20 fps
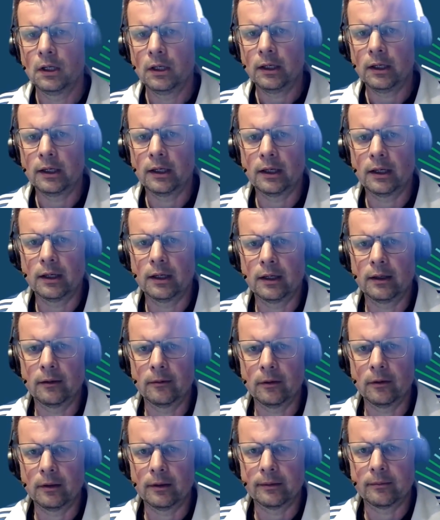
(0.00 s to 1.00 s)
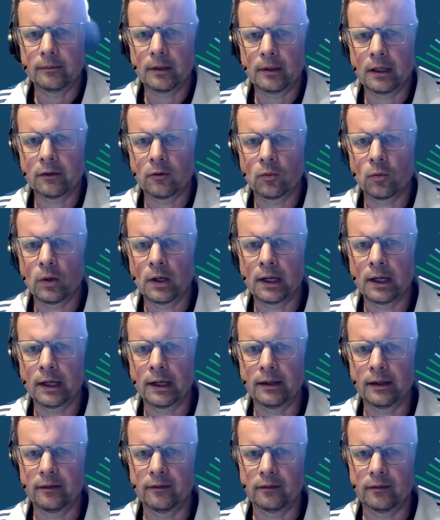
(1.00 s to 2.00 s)

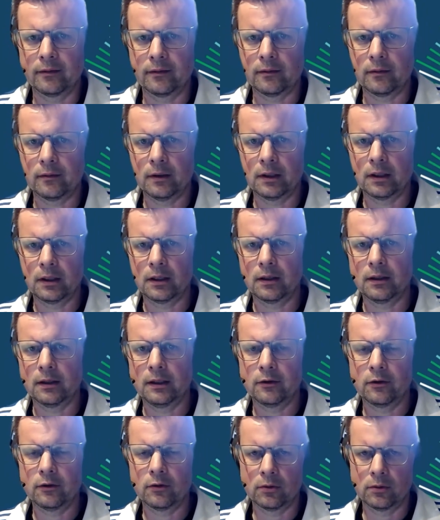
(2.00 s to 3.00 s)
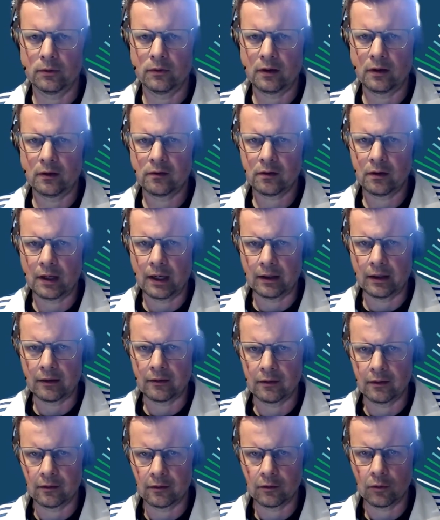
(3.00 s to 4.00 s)
Otherwise, either section
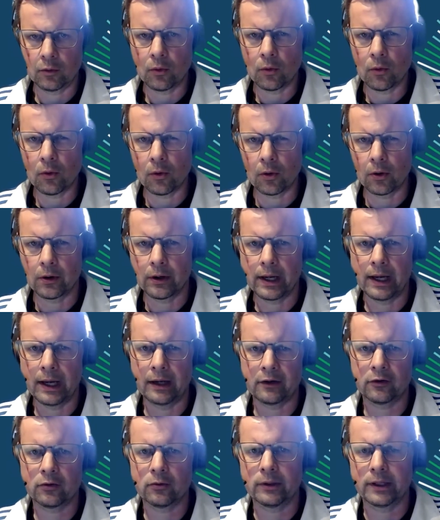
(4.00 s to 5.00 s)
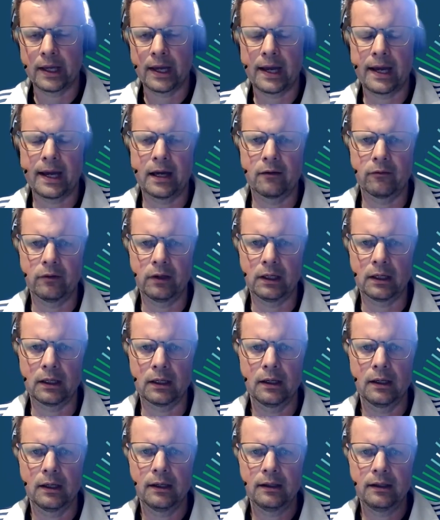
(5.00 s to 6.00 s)
access or actually
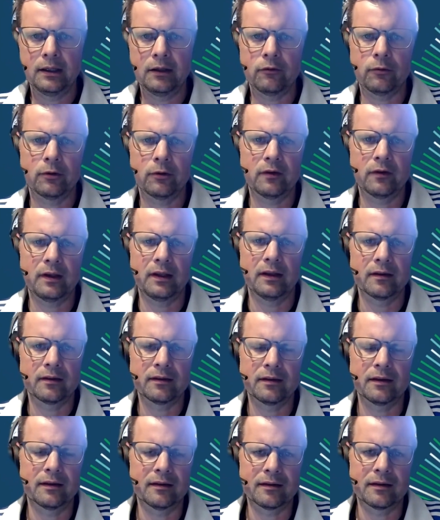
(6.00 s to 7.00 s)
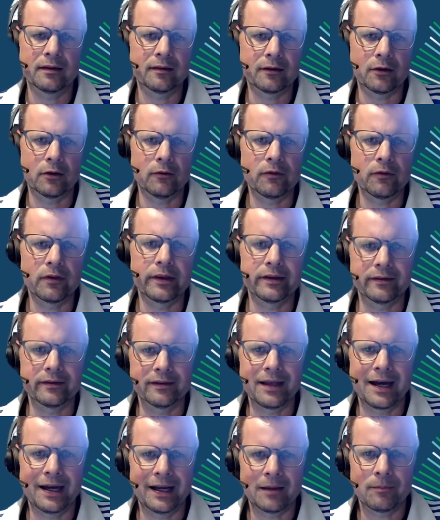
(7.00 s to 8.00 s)
having different instances of
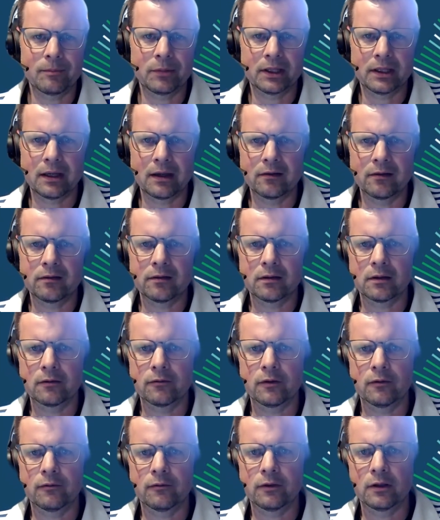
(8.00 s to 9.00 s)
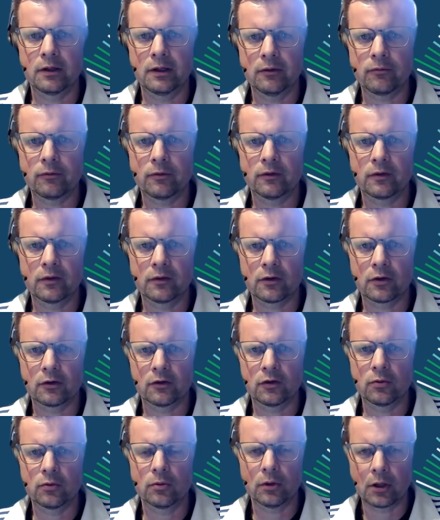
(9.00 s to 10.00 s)
that application if the differences are
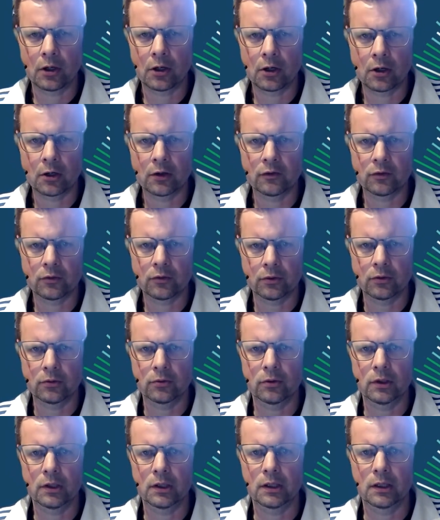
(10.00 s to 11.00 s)
too large, or you